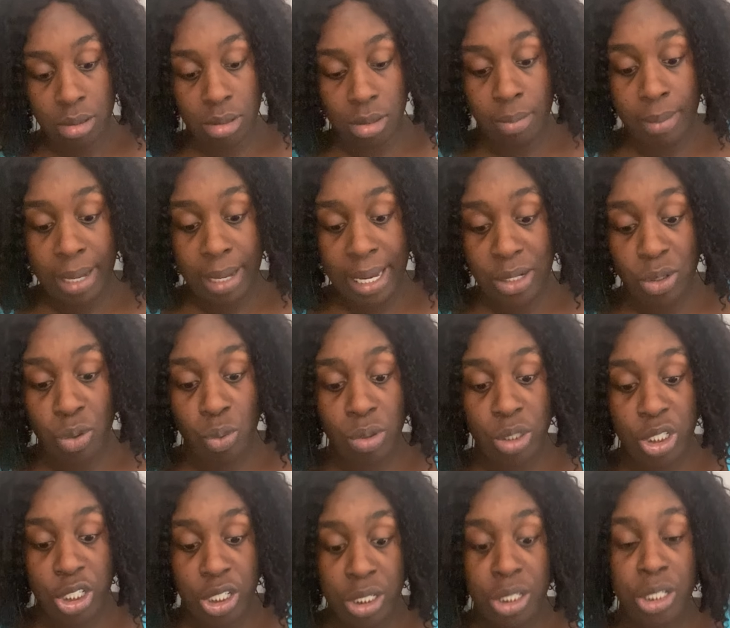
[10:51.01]
Somebody doing
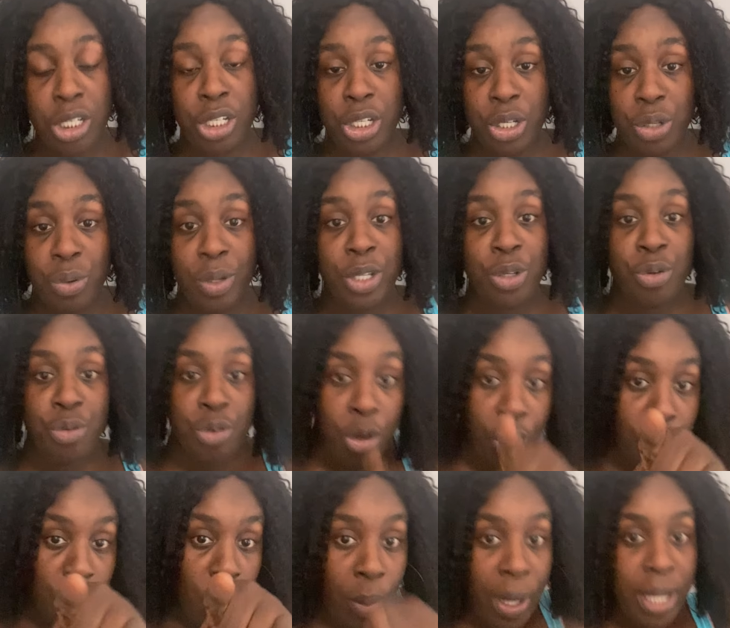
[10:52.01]
shit to you and you know
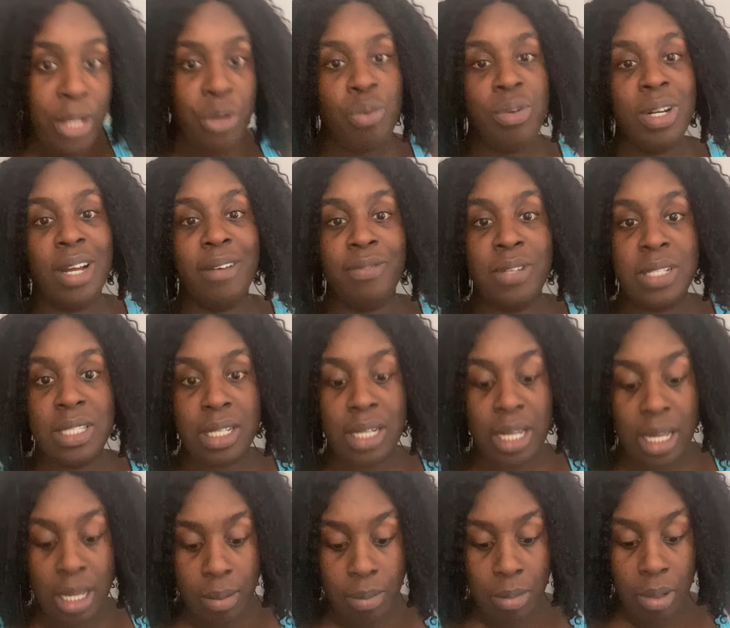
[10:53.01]
you ain't do nothing to
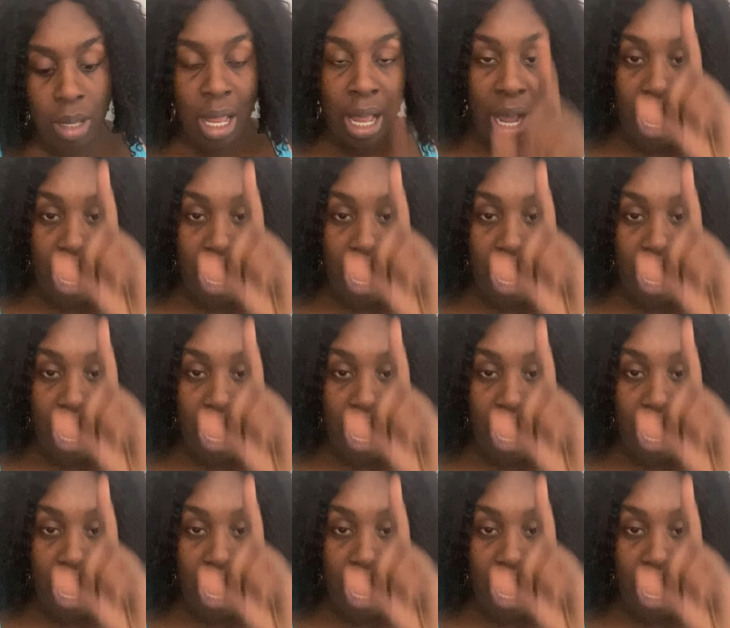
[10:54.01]
them,